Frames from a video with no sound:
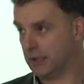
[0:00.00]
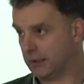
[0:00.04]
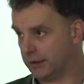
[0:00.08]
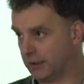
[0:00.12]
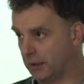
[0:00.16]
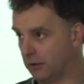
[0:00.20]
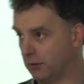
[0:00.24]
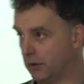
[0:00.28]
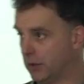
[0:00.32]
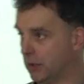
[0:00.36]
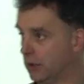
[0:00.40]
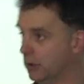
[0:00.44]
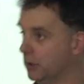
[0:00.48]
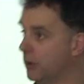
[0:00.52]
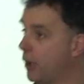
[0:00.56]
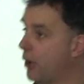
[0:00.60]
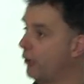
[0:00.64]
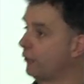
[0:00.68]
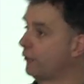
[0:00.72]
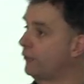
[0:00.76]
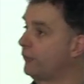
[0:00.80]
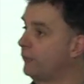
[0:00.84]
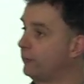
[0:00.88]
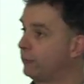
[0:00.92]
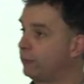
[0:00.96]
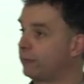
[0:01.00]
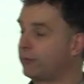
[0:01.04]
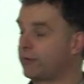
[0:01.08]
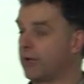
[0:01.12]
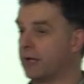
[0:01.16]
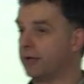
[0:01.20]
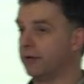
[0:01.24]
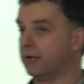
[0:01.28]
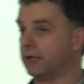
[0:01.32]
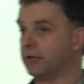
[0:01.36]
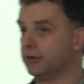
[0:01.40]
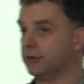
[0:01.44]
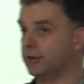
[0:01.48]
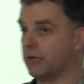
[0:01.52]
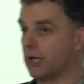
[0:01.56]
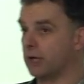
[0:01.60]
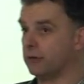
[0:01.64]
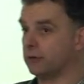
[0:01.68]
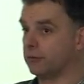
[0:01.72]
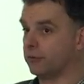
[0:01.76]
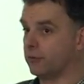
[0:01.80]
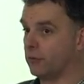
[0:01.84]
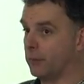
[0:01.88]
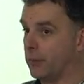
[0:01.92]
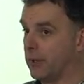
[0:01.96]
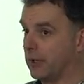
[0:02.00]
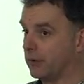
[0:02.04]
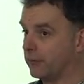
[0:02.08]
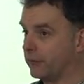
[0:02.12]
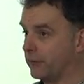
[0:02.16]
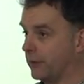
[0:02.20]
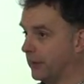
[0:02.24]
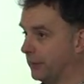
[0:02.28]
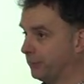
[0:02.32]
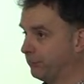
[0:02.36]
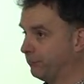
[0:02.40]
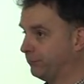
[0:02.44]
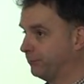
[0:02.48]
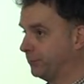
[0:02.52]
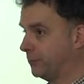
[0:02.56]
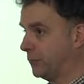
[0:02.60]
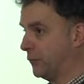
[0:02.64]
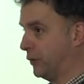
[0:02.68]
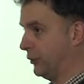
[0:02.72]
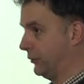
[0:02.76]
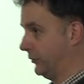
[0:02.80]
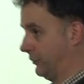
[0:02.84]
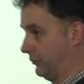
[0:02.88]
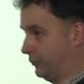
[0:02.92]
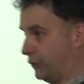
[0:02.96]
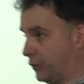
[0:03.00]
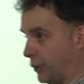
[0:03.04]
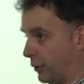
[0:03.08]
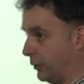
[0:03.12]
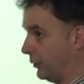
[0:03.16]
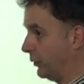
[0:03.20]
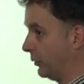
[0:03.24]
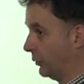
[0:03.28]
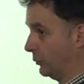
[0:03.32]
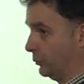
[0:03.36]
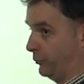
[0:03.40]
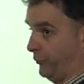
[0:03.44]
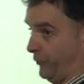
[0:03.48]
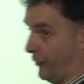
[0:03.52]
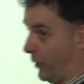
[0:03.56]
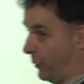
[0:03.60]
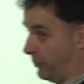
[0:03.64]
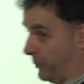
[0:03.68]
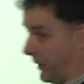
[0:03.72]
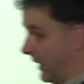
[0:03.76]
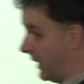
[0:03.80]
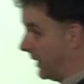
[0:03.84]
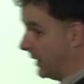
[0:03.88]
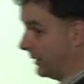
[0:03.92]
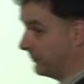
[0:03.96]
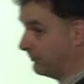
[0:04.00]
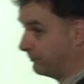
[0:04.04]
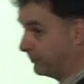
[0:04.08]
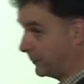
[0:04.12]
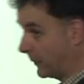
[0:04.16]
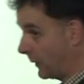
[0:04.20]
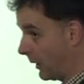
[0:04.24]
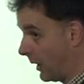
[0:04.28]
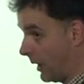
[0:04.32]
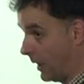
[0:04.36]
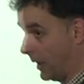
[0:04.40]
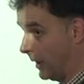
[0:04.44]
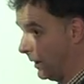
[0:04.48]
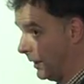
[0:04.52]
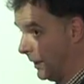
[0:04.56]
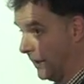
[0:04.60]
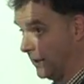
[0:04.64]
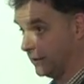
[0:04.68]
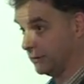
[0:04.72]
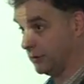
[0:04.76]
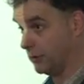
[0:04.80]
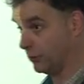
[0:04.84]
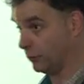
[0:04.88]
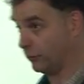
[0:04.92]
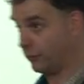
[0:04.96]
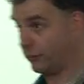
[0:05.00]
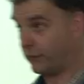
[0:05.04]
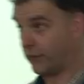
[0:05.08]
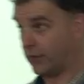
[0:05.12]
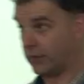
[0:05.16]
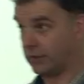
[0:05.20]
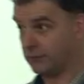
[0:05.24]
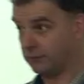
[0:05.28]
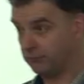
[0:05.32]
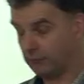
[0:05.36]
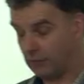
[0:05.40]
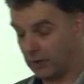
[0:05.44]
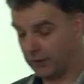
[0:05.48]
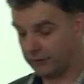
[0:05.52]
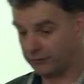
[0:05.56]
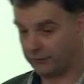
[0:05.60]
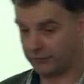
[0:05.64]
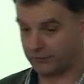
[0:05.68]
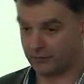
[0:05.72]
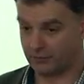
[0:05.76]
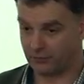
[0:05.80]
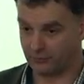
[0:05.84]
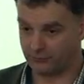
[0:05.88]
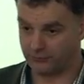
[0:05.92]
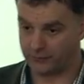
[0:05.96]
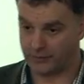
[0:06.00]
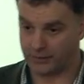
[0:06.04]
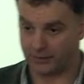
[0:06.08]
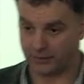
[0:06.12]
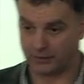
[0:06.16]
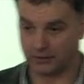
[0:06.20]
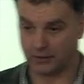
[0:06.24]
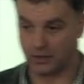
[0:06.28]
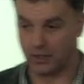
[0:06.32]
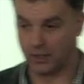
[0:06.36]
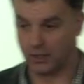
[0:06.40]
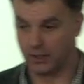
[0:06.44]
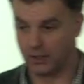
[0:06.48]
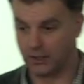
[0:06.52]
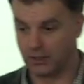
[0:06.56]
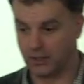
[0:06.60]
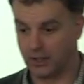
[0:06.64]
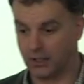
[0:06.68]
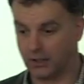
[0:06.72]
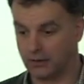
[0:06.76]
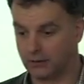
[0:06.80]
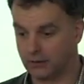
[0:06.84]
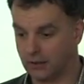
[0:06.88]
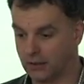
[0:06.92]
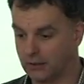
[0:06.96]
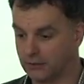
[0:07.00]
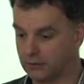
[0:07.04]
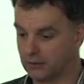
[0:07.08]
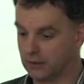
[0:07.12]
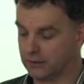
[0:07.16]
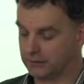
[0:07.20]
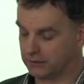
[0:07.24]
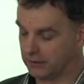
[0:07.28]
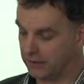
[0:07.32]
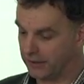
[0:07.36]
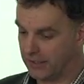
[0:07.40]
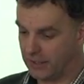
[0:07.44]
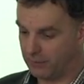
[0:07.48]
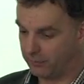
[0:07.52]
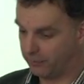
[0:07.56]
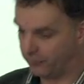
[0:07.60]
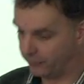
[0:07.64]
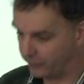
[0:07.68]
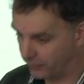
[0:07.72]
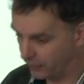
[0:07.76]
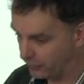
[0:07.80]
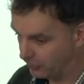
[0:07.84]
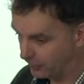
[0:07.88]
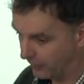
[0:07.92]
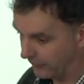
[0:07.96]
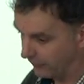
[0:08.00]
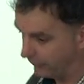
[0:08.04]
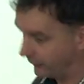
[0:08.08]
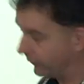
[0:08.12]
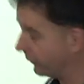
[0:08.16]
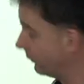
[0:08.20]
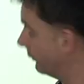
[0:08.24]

there are lots of standing jokes about it. Just Google Top Gear and you'll see an episode based